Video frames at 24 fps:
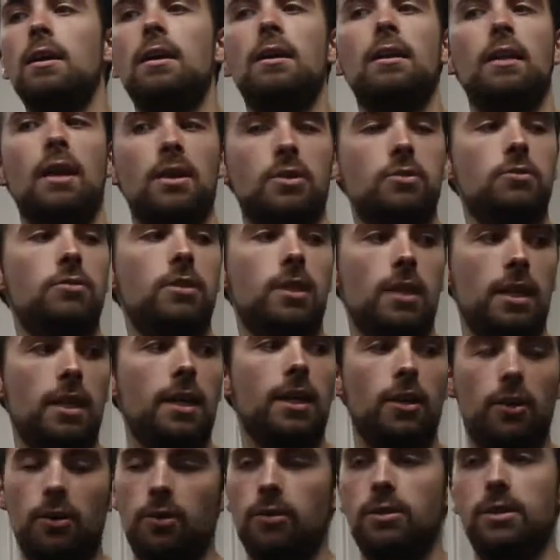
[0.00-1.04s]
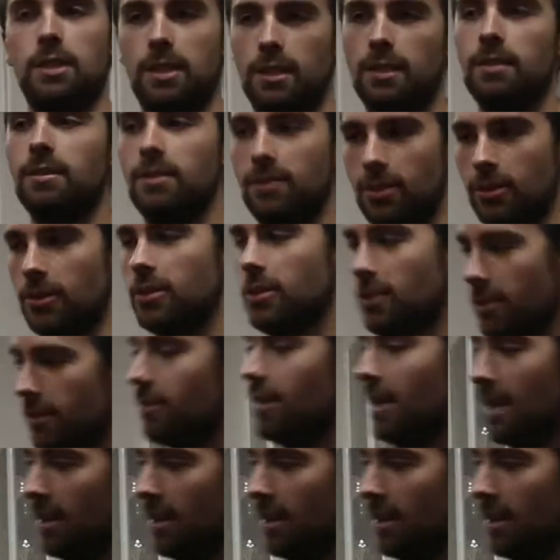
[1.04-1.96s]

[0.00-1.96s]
That's really encouraging. Good. Right,